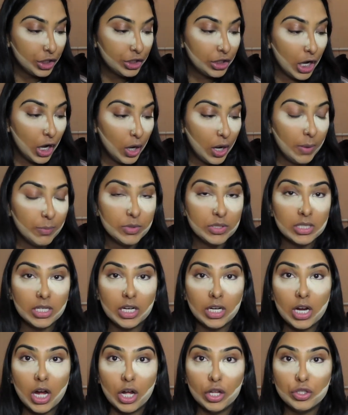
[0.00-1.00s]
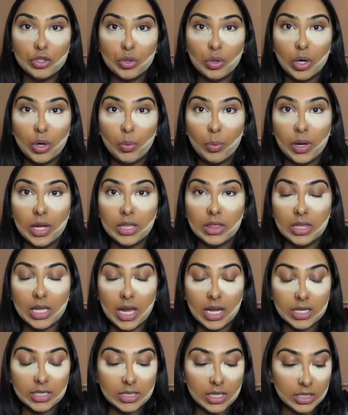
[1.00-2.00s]
so I'm just going to contour with
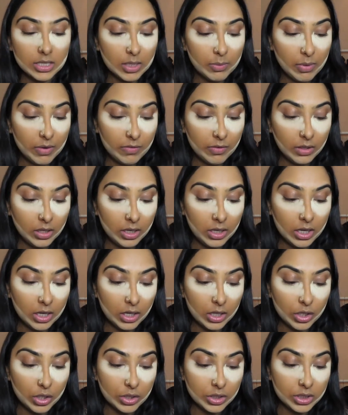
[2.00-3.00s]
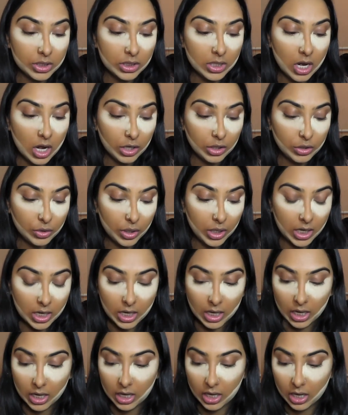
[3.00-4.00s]
the Anastasia Beverly Hills Contour
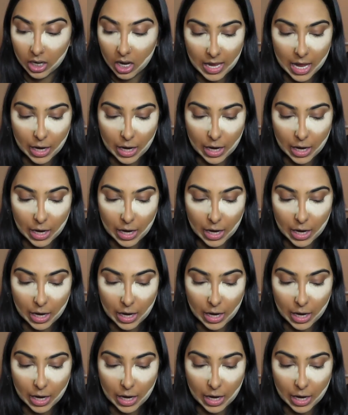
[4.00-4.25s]
Kit.